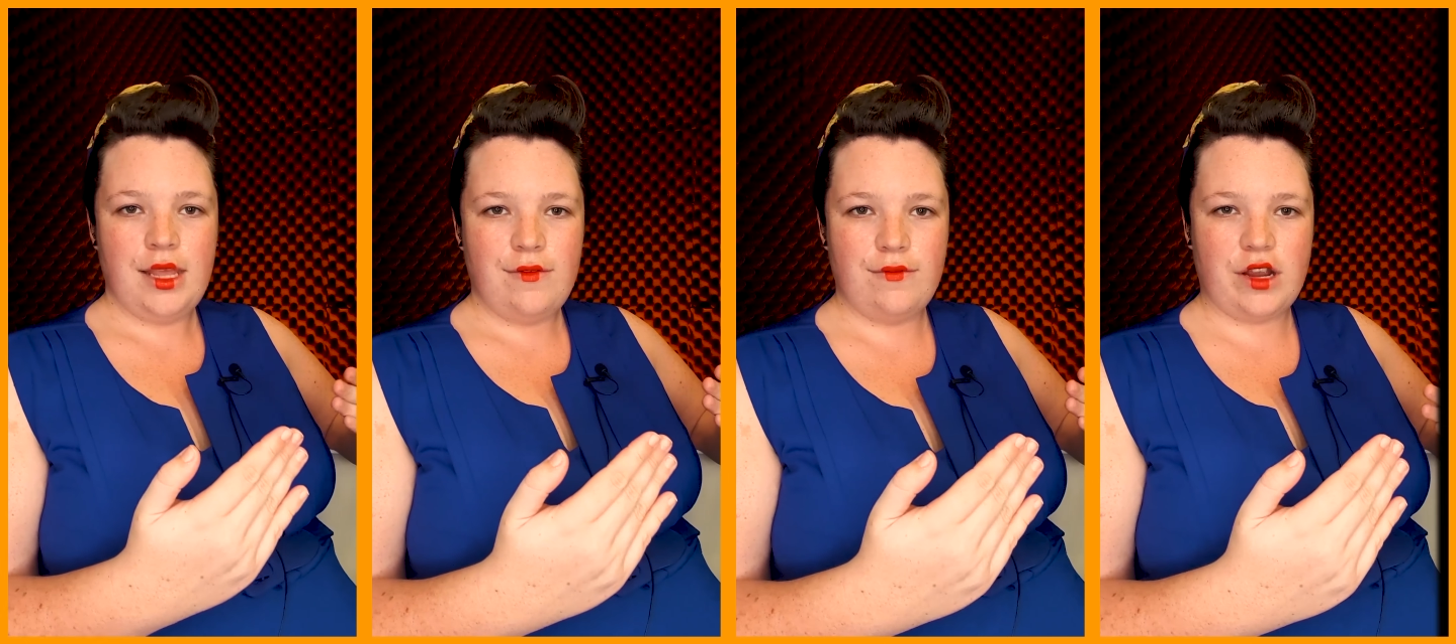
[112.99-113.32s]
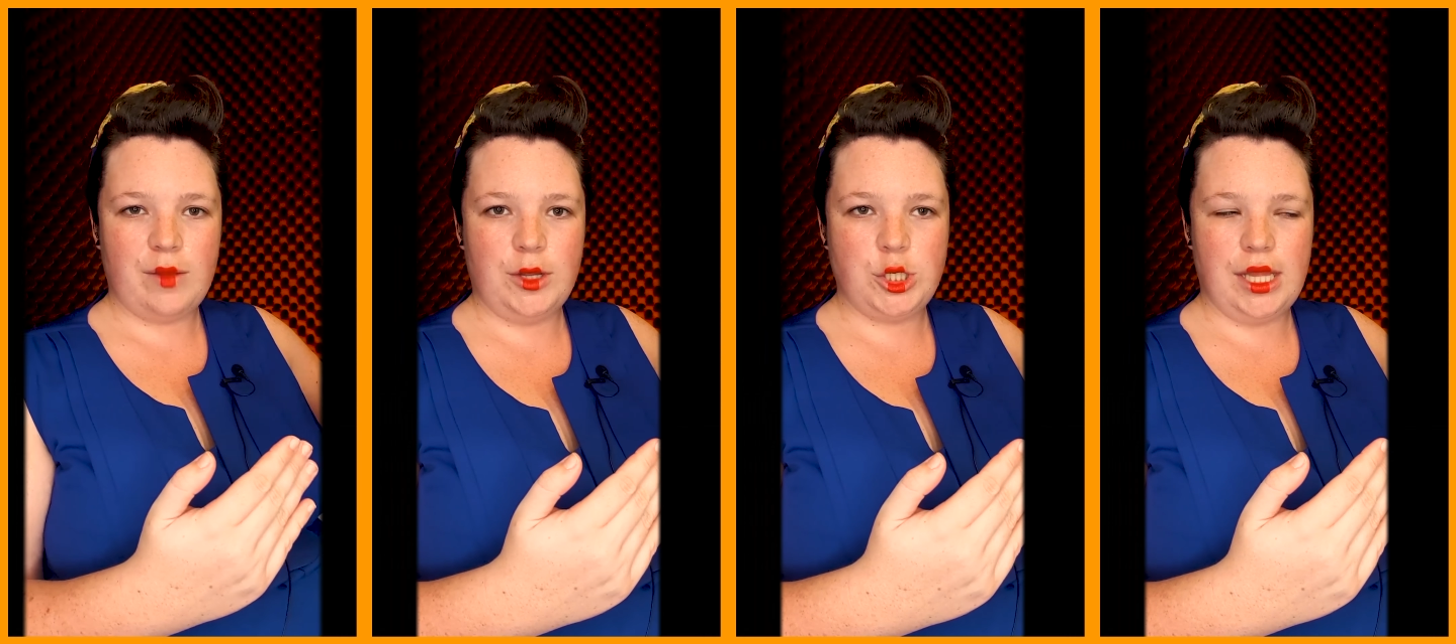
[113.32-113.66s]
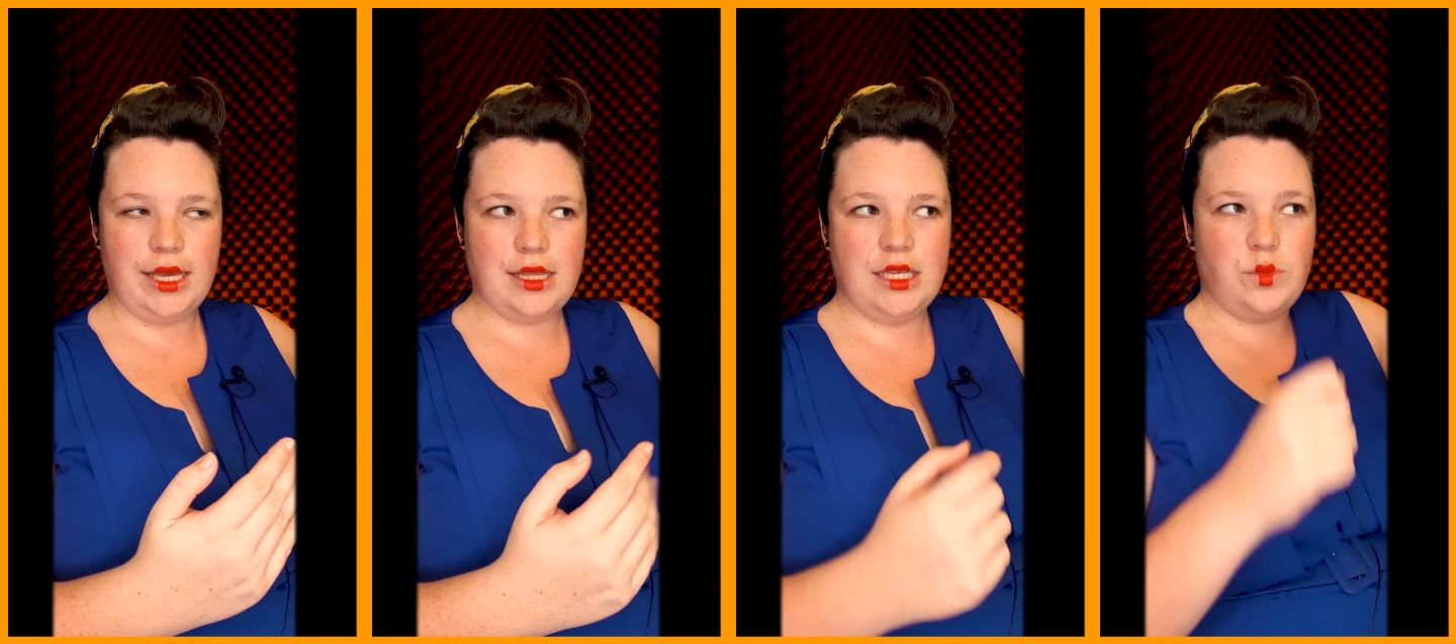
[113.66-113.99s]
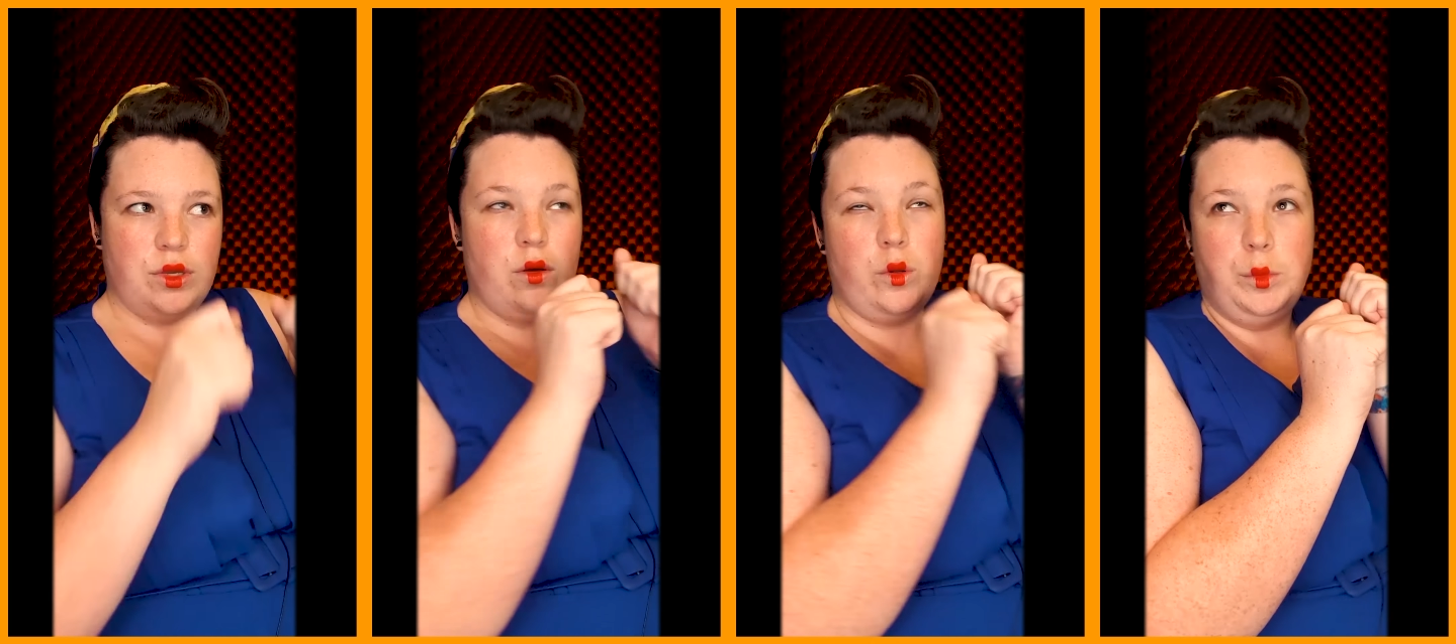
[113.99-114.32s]
very much like this, where
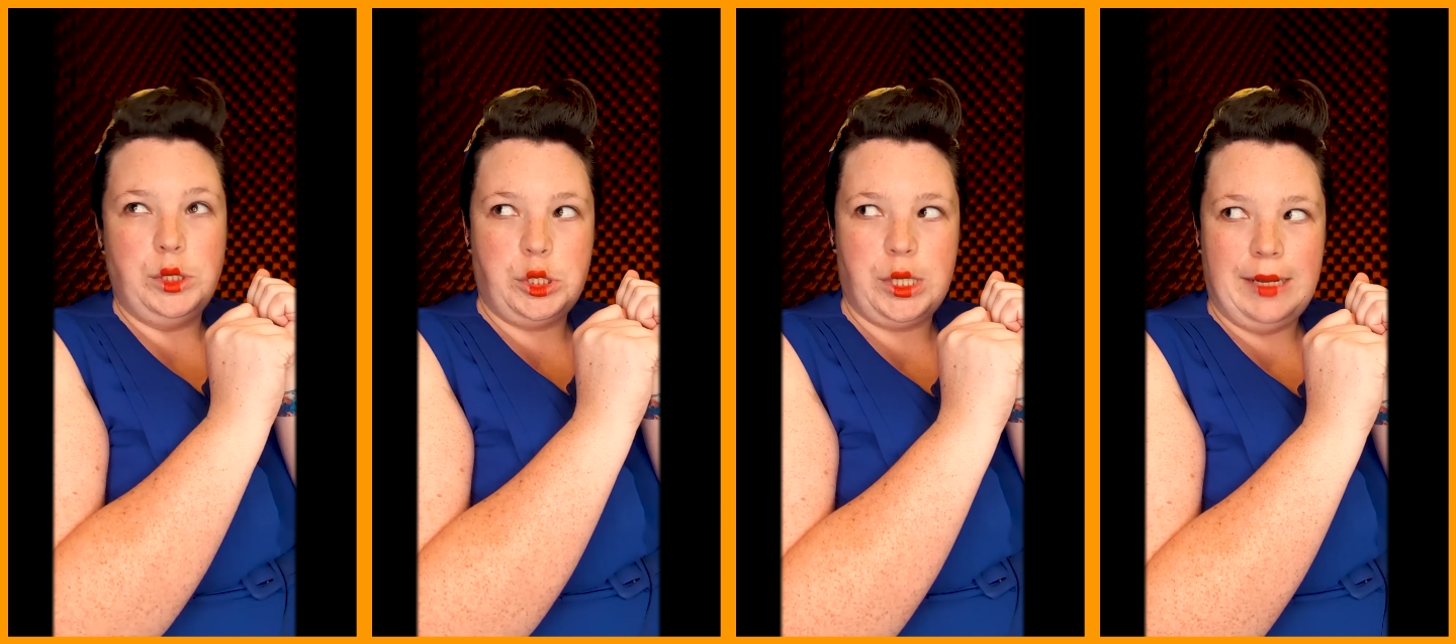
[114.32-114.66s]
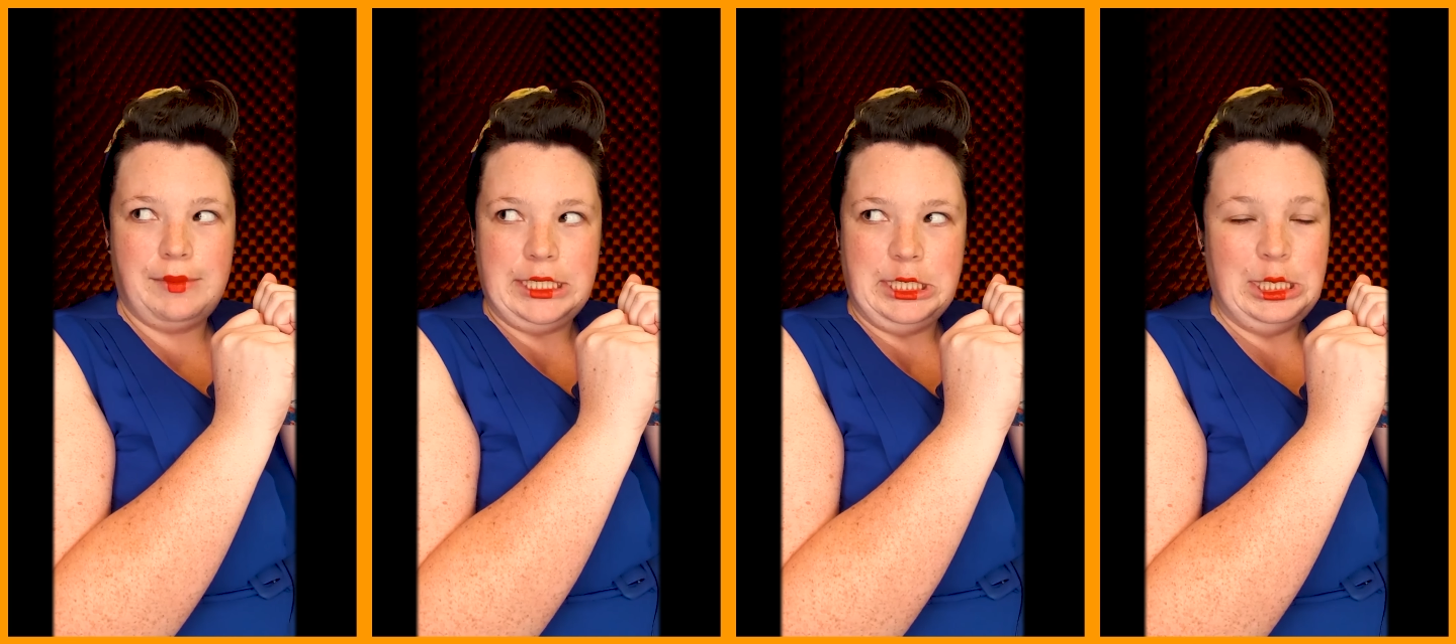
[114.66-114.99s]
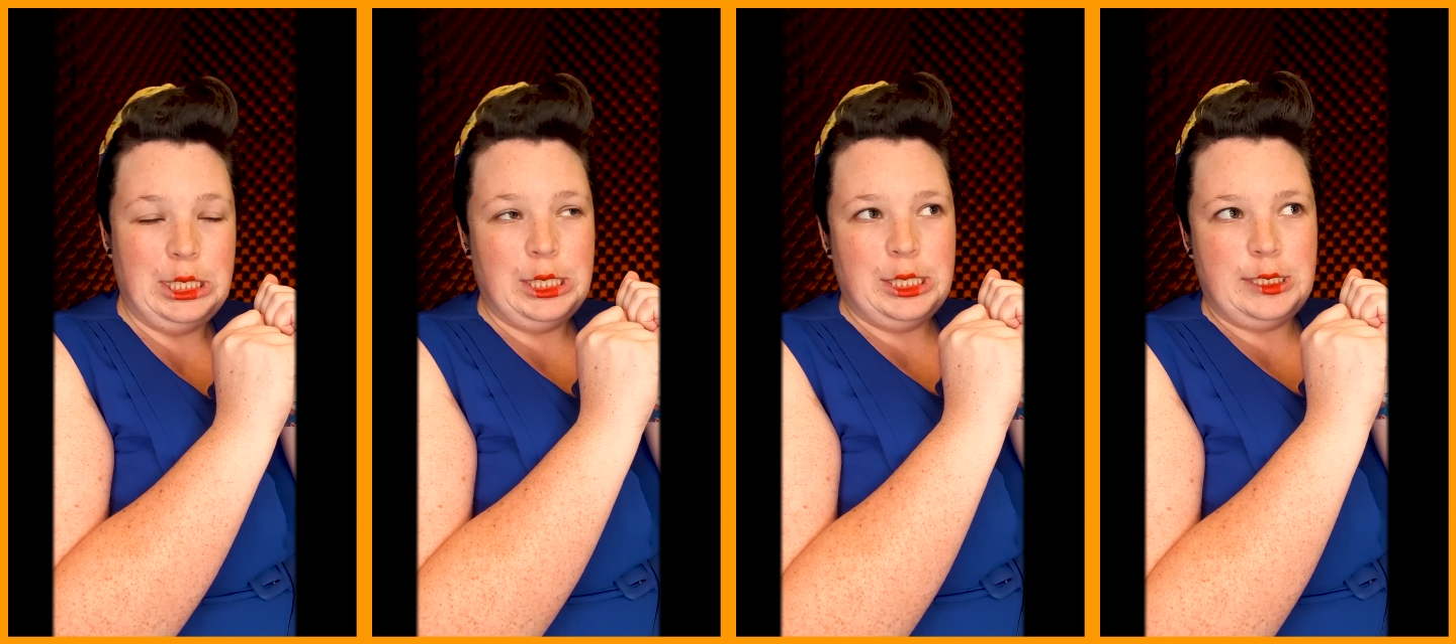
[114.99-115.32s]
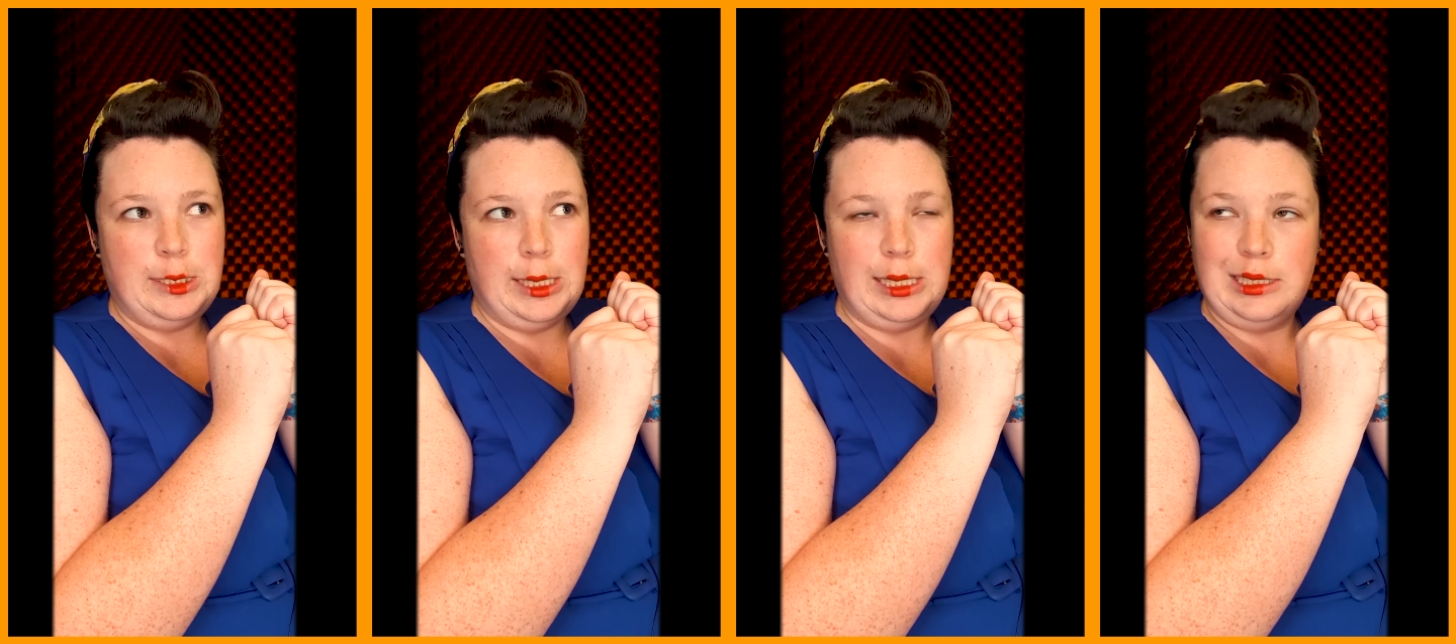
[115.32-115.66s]
you're almost cramped in,
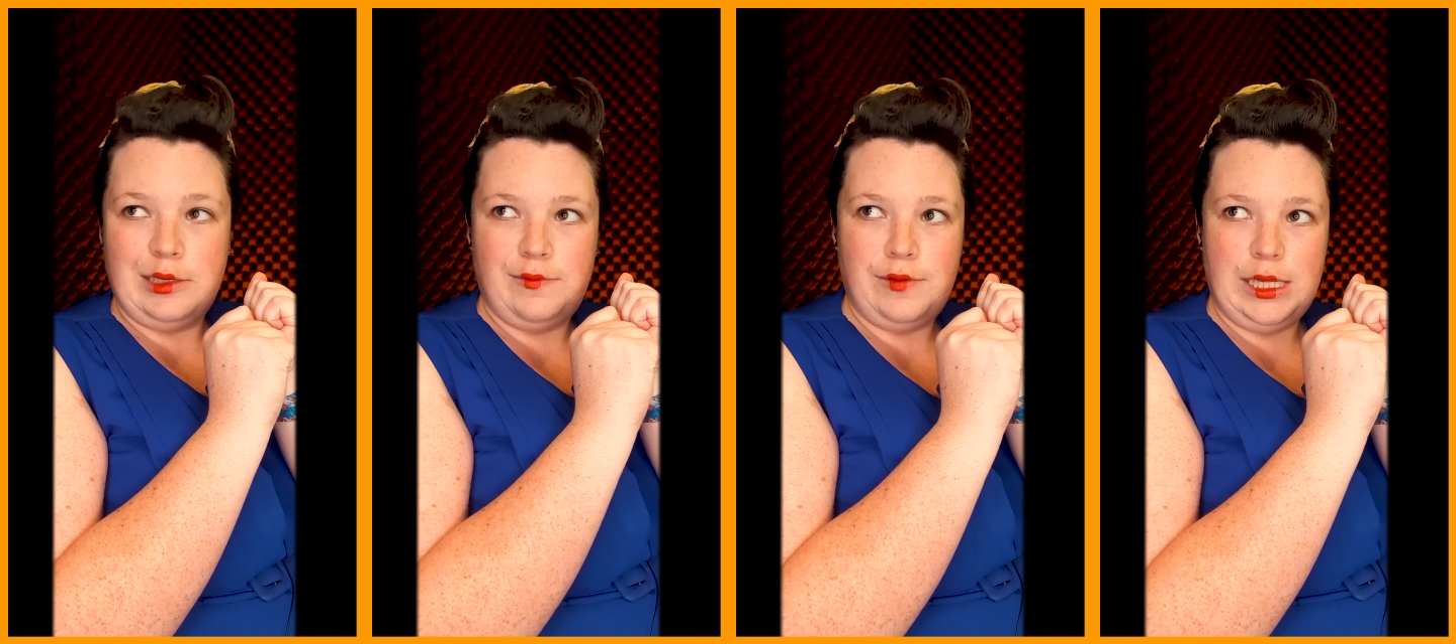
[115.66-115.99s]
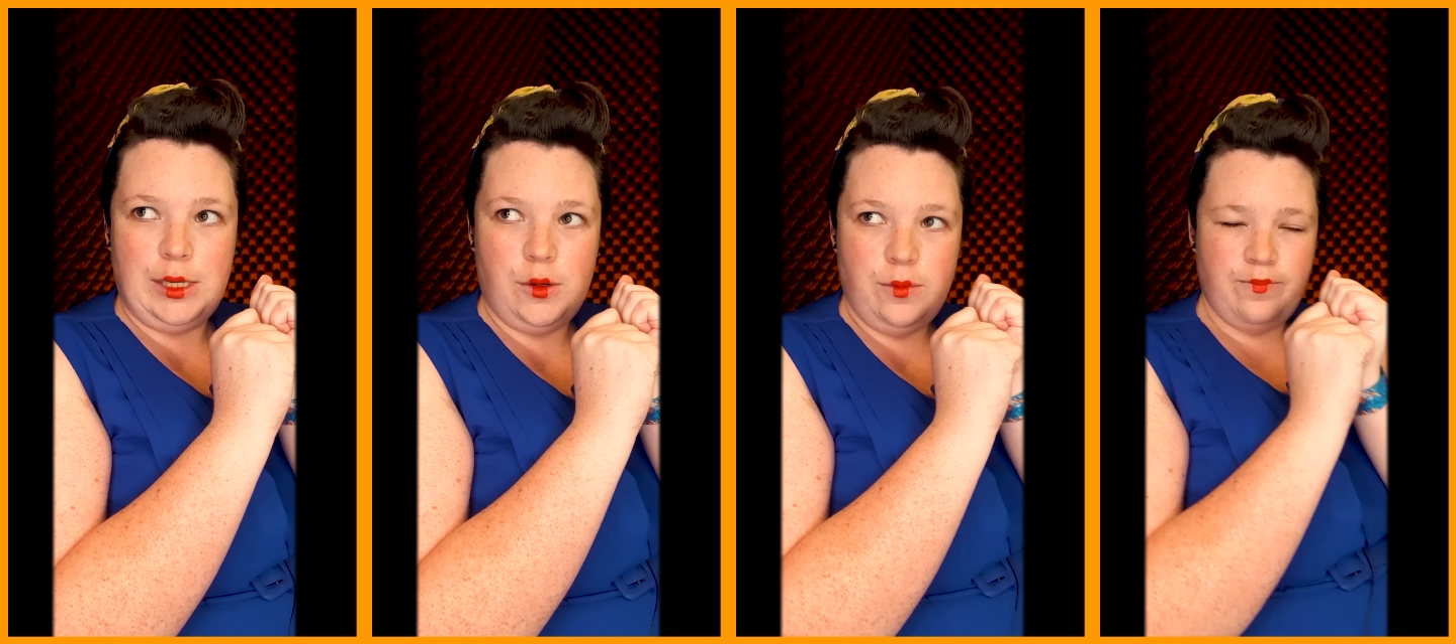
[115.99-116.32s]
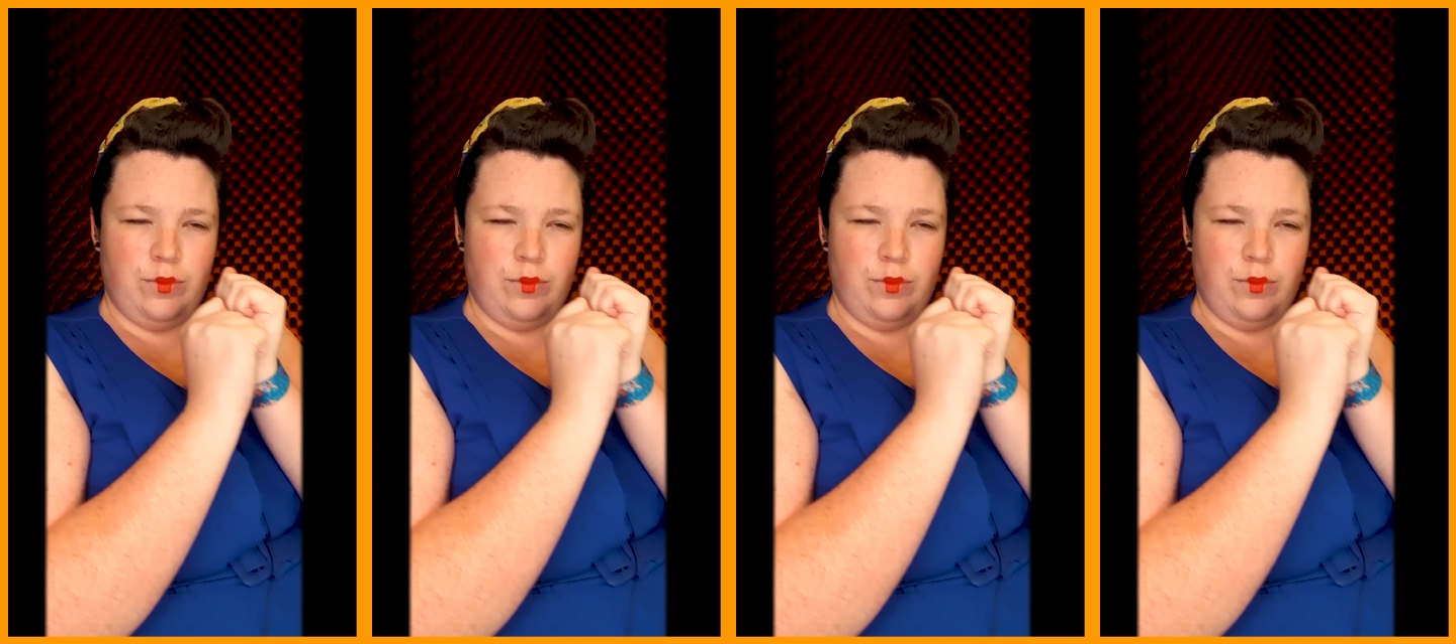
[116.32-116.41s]
so the video,